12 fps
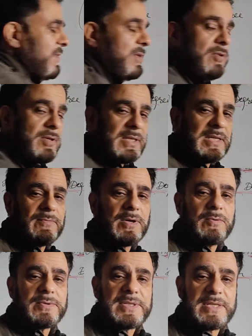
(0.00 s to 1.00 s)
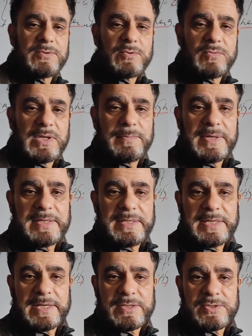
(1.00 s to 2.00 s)
will not involve d2y by
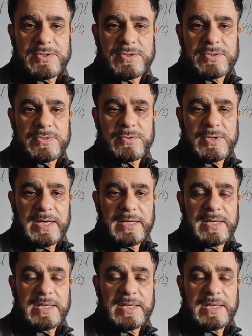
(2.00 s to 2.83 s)
dx square.